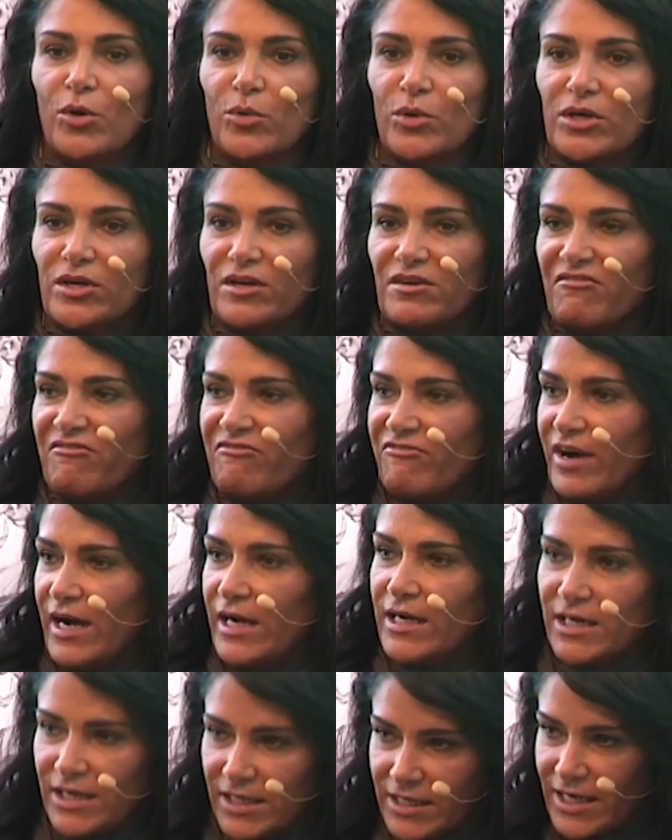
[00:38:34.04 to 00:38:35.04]
We're going to
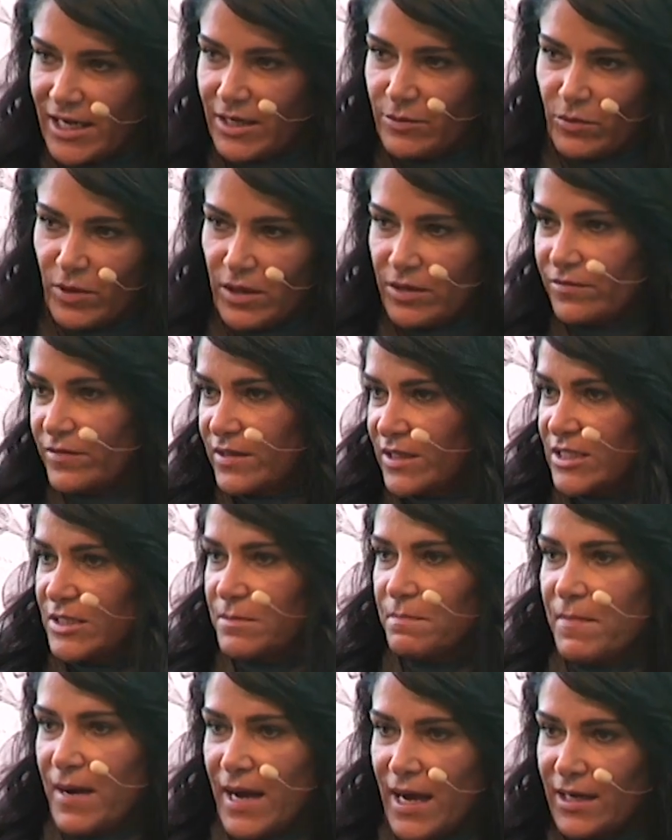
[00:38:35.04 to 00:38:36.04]
finally get one of these
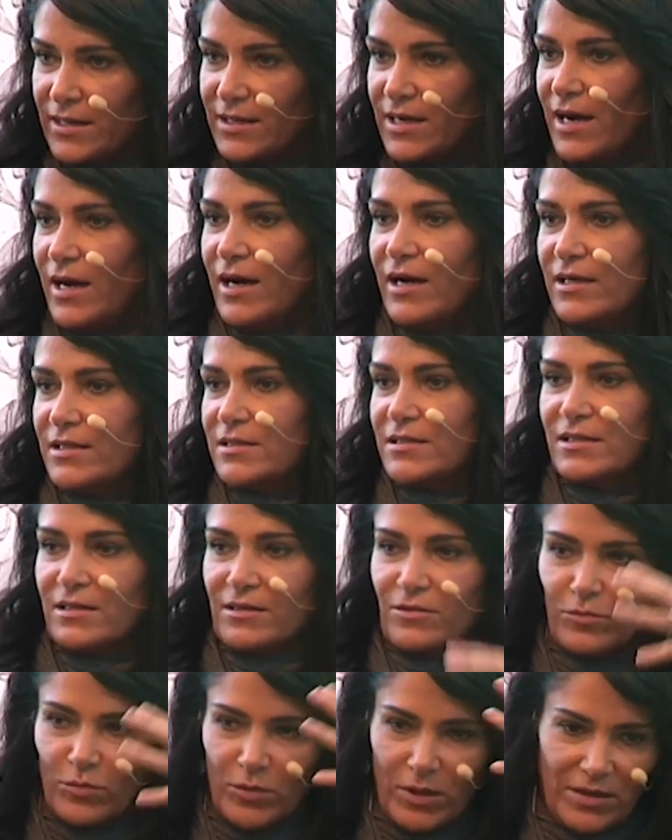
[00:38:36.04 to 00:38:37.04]
bad guys,
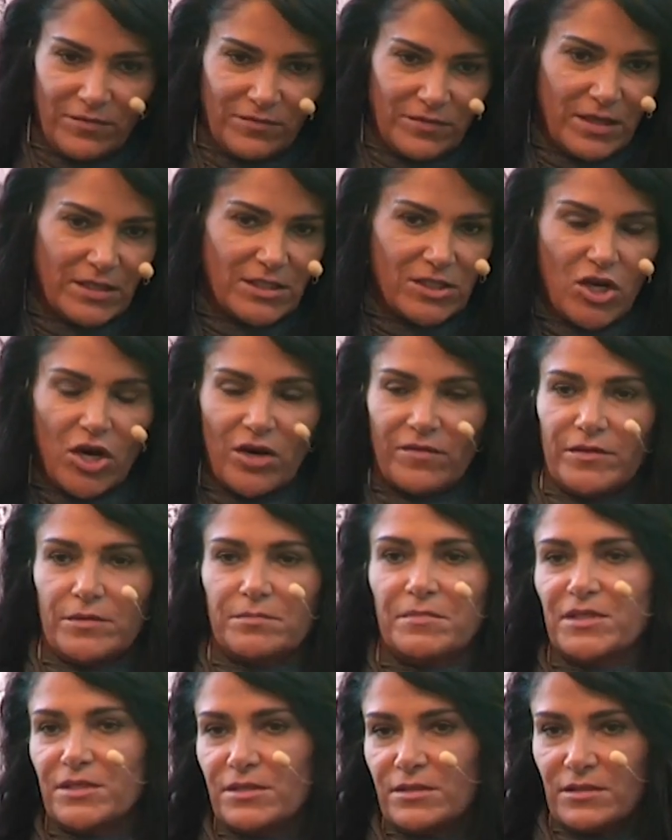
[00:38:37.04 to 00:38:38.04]
like one of these
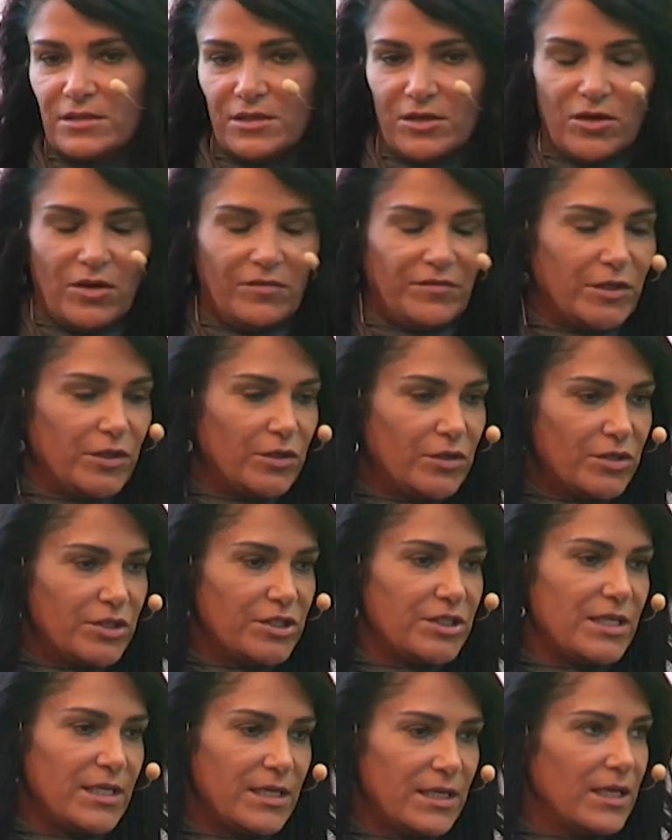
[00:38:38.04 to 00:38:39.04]

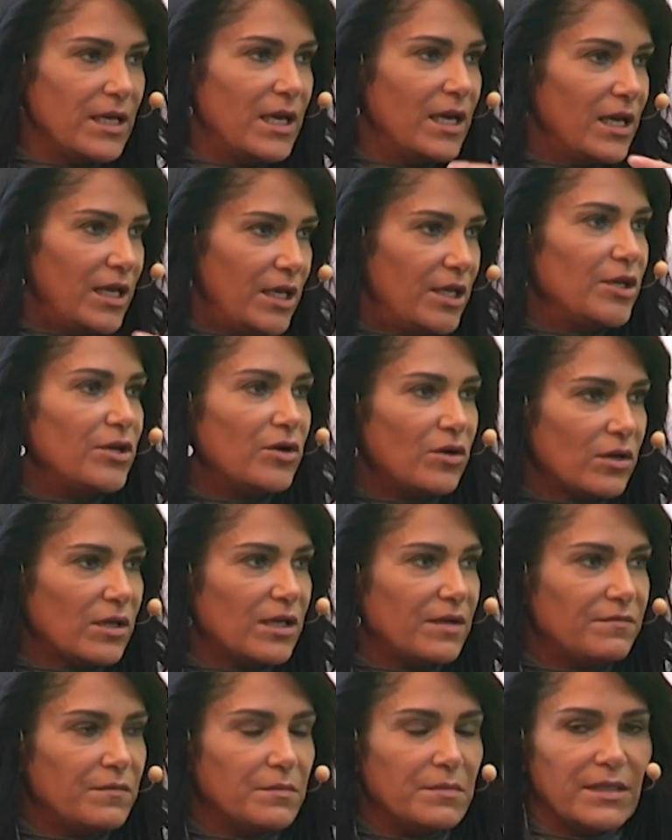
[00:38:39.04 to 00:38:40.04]
governors, and
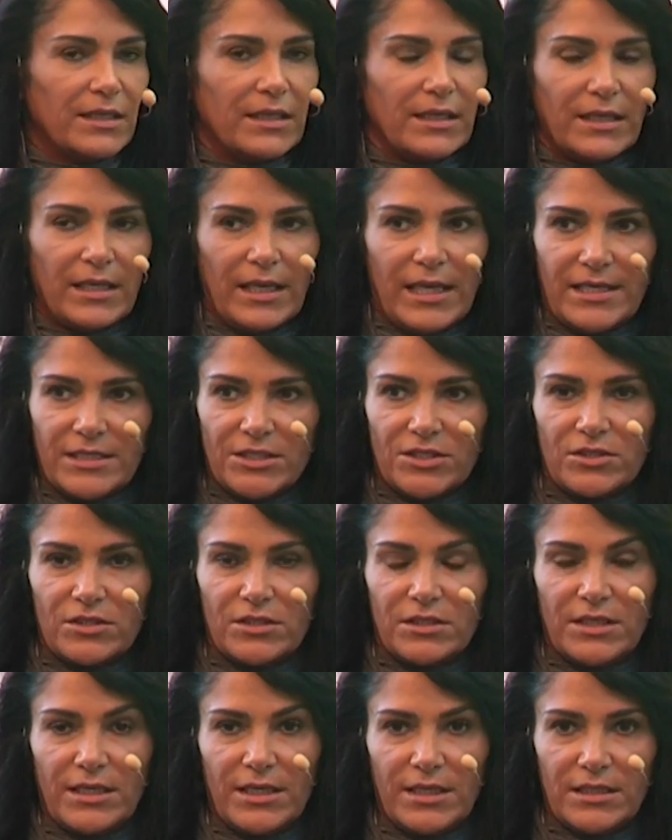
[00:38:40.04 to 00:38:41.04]
give him a
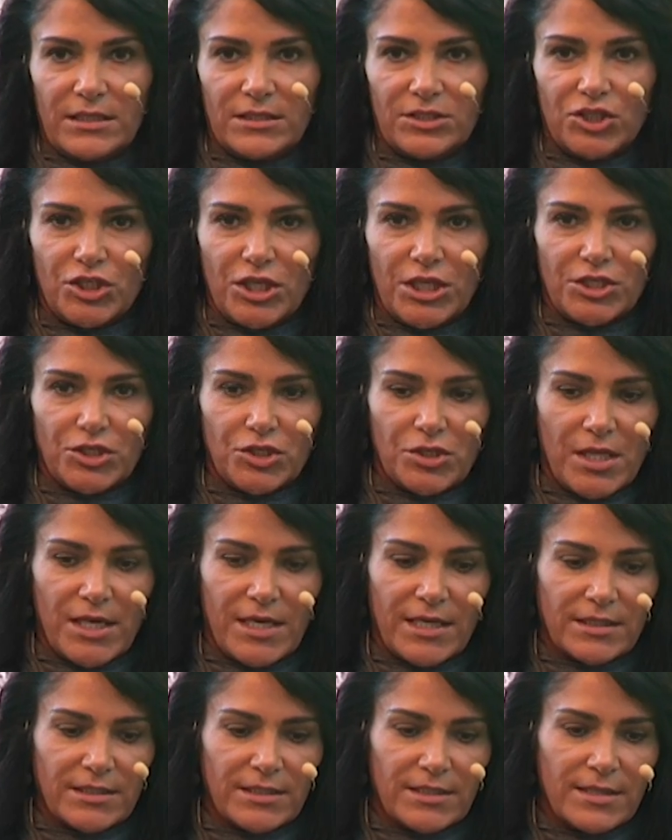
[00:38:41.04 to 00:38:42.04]
lesson and change
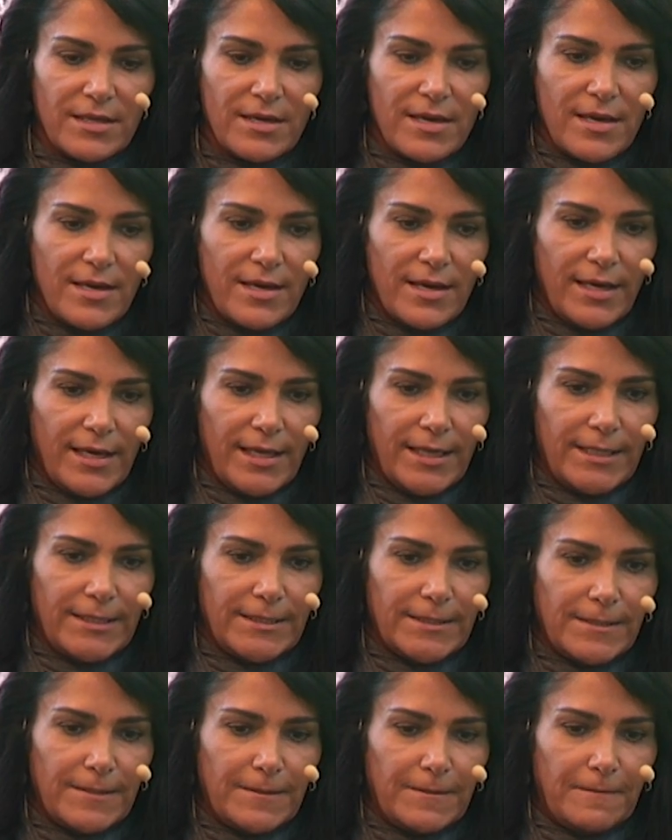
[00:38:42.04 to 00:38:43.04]
things.
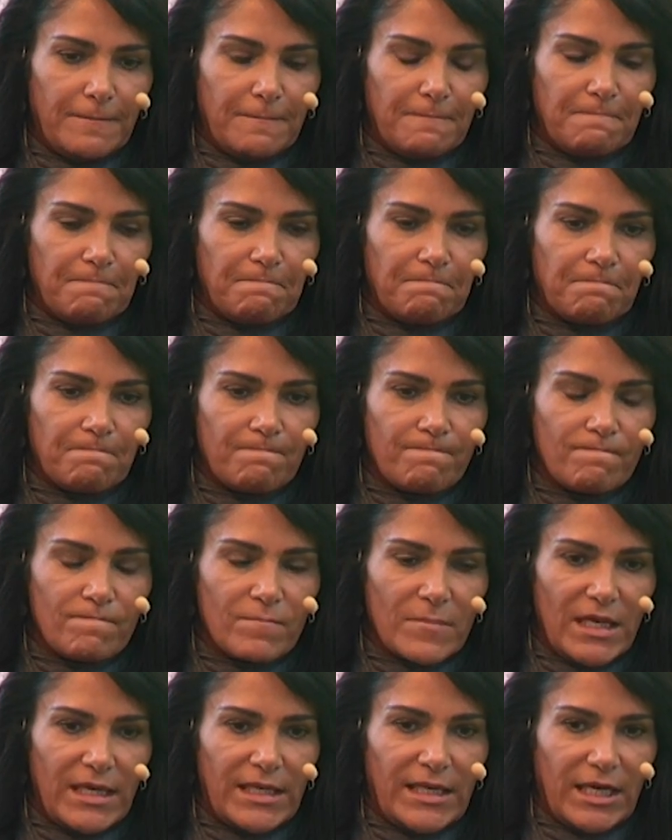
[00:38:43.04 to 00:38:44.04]
And
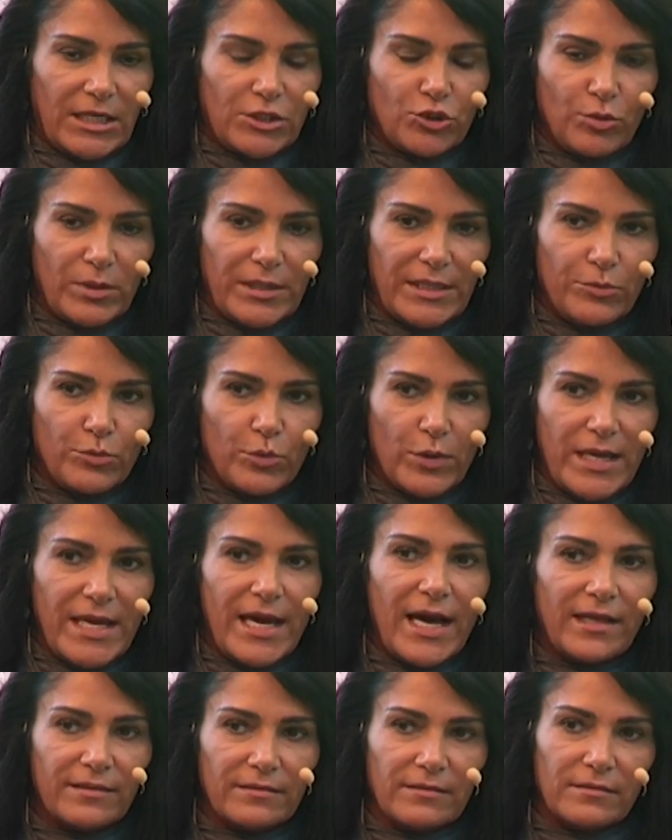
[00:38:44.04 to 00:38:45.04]
actually, we
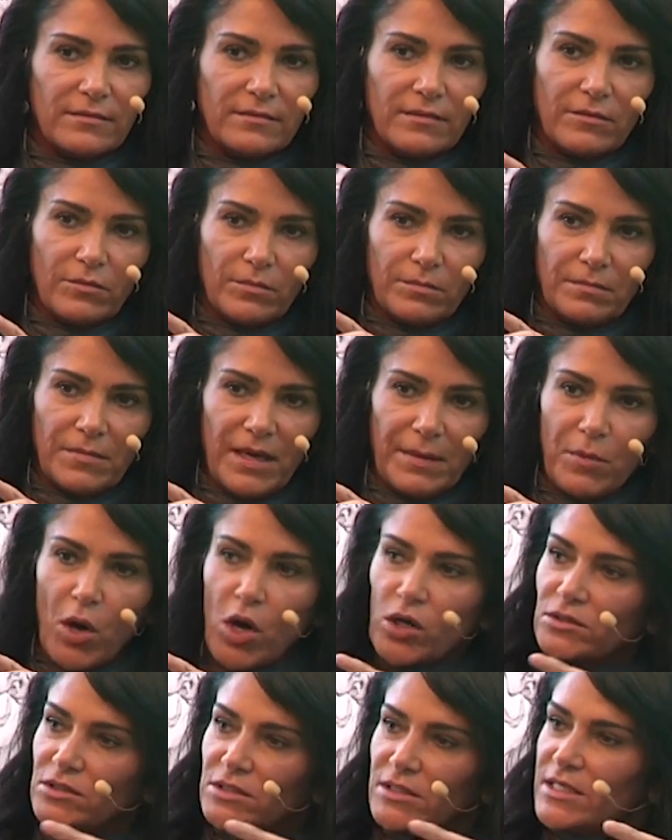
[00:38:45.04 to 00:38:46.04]
had,
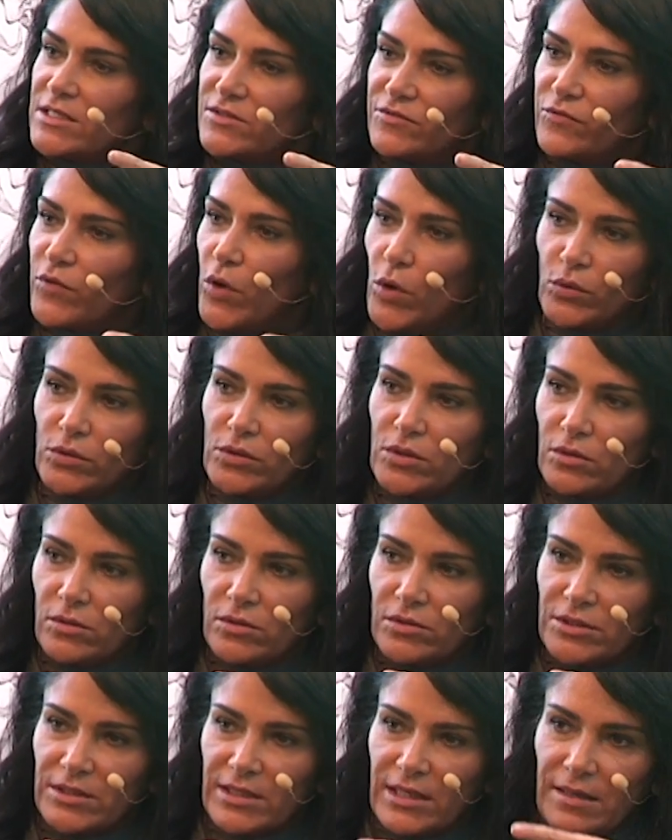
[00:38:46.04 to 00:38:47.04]
amongst these phone
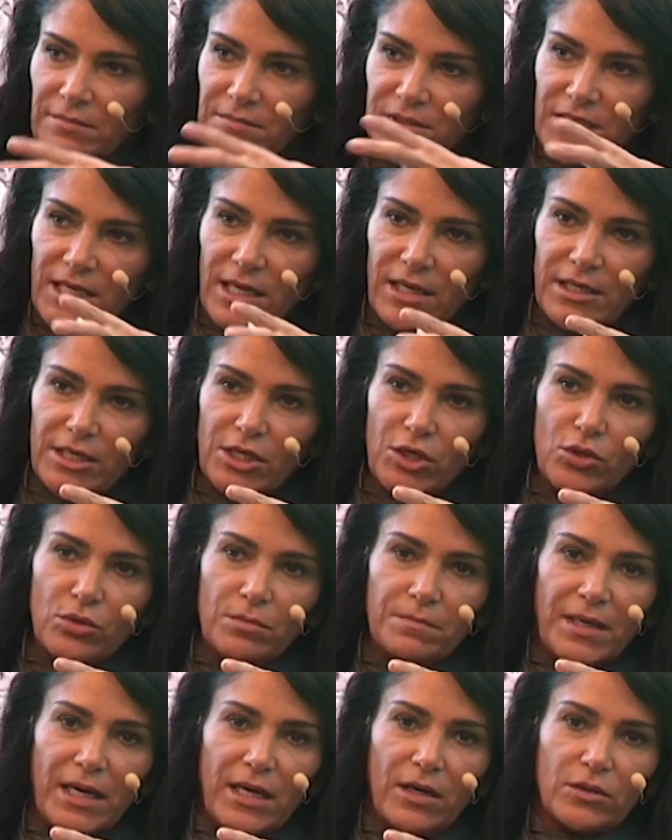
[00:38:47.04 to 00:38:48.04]
calls that I'm telling you
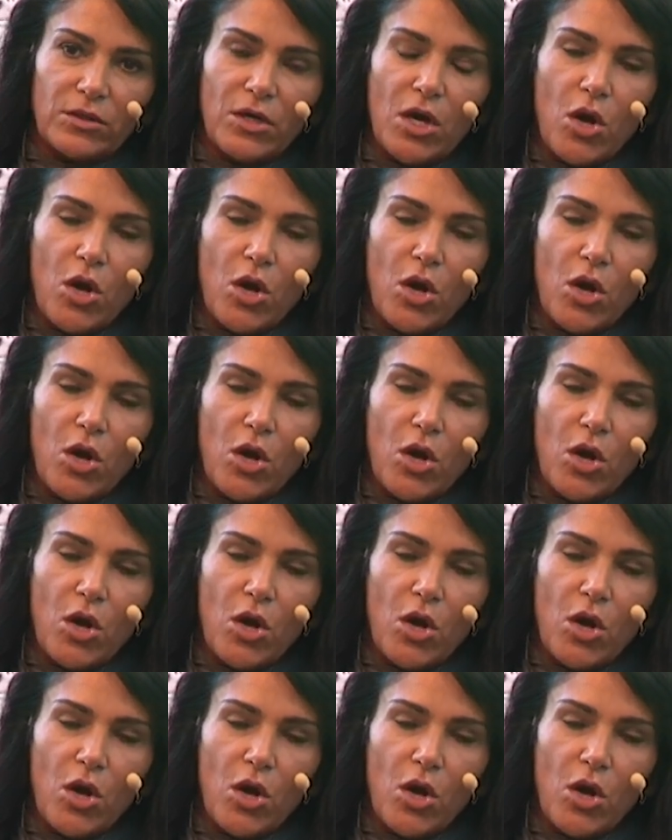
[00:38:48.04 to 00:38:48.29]
about,